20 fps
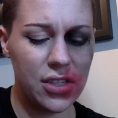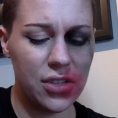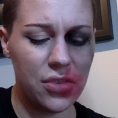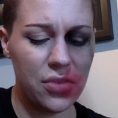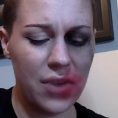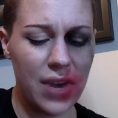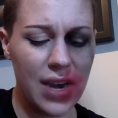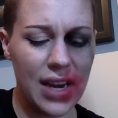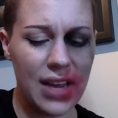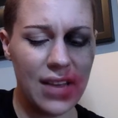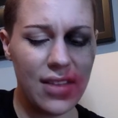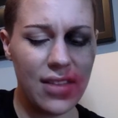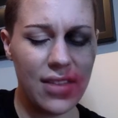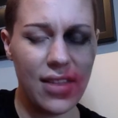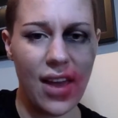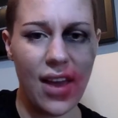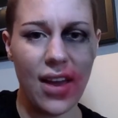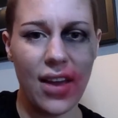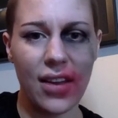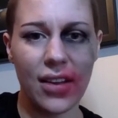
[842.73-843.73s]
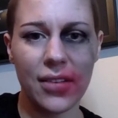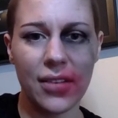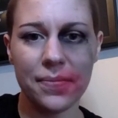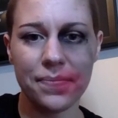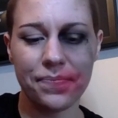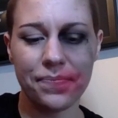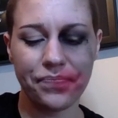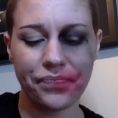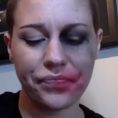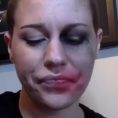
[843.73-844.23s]
do anything.
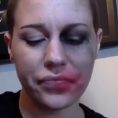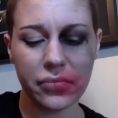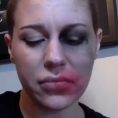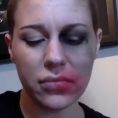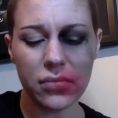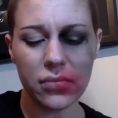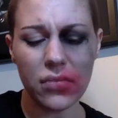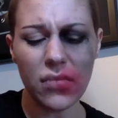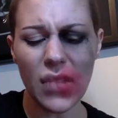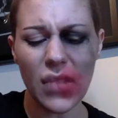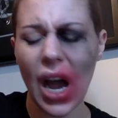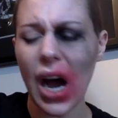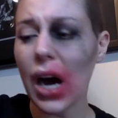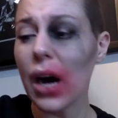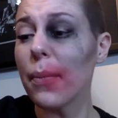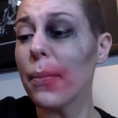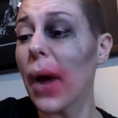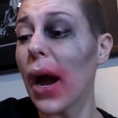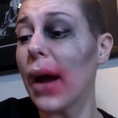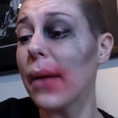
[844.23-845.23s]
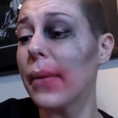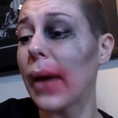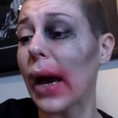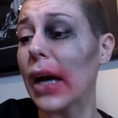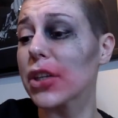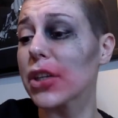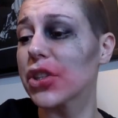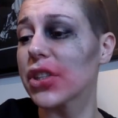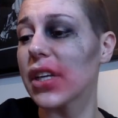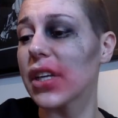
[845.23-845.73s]
I'm
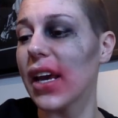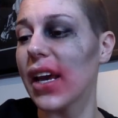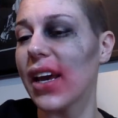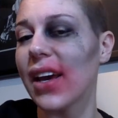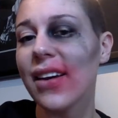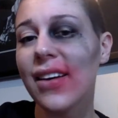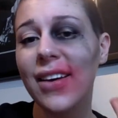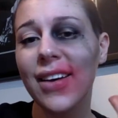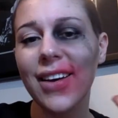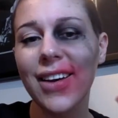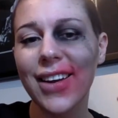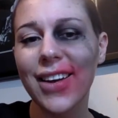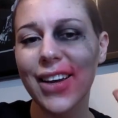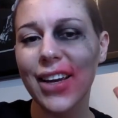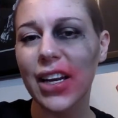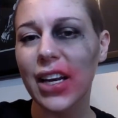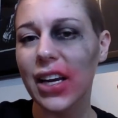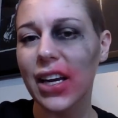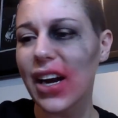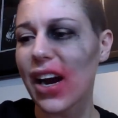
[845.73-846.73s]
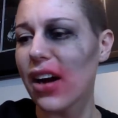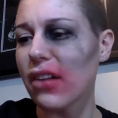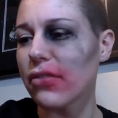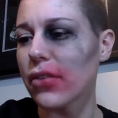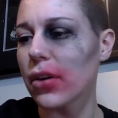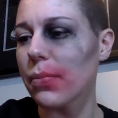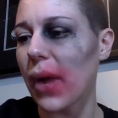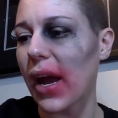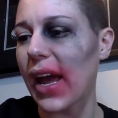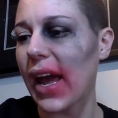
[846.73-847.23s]
actually going to
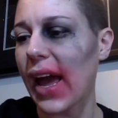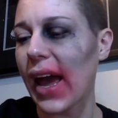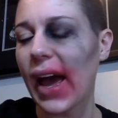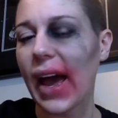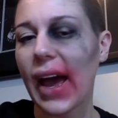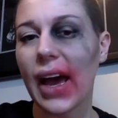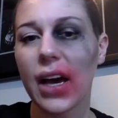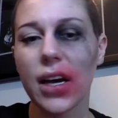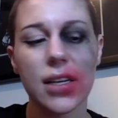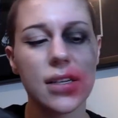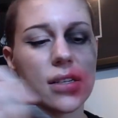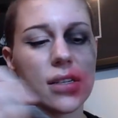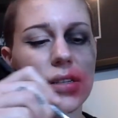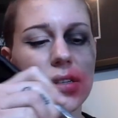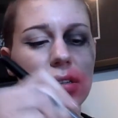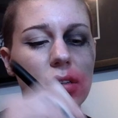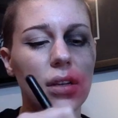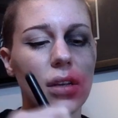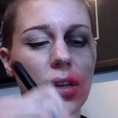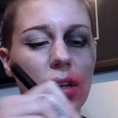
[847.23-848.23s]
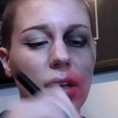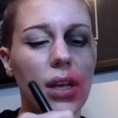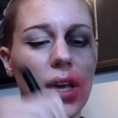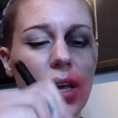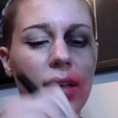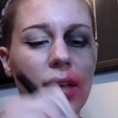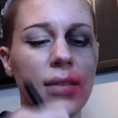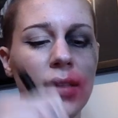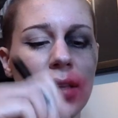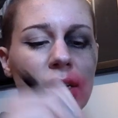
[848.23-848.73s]
cover my hand
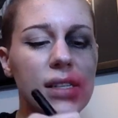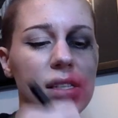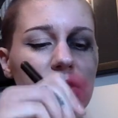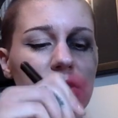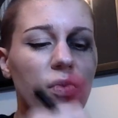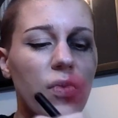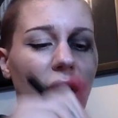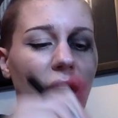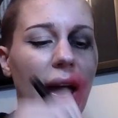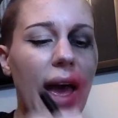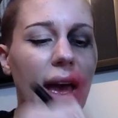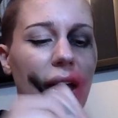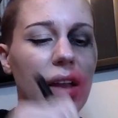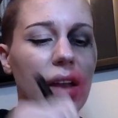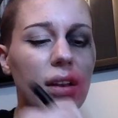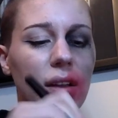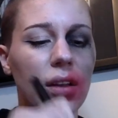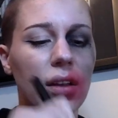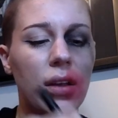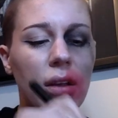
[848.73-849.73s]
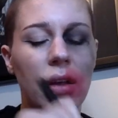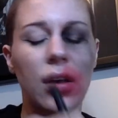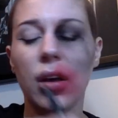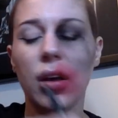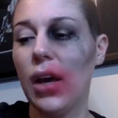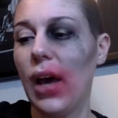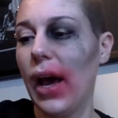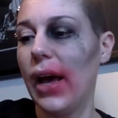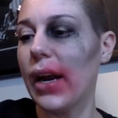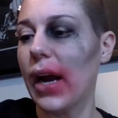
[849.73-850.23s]
in this red,
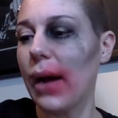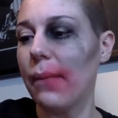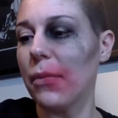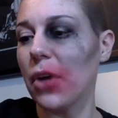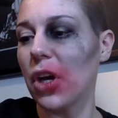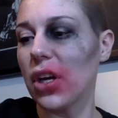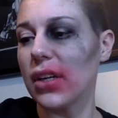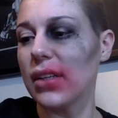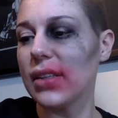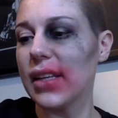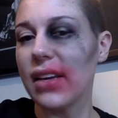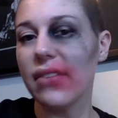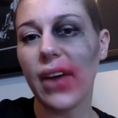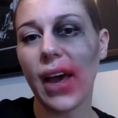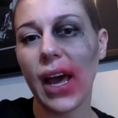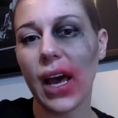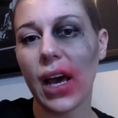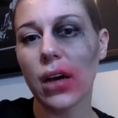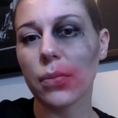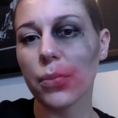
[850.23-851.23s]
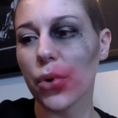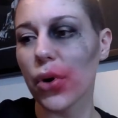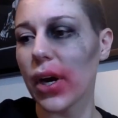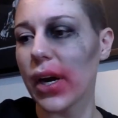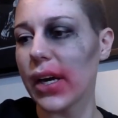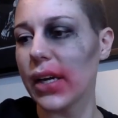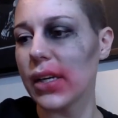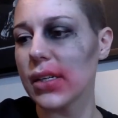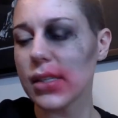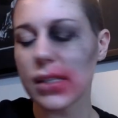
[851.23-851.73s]
and I'm going to leave a
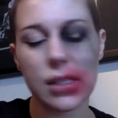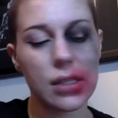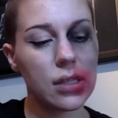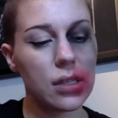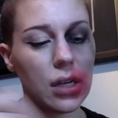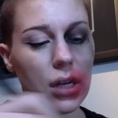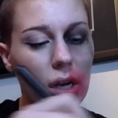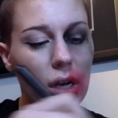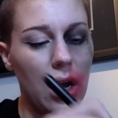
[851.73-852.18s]
handprint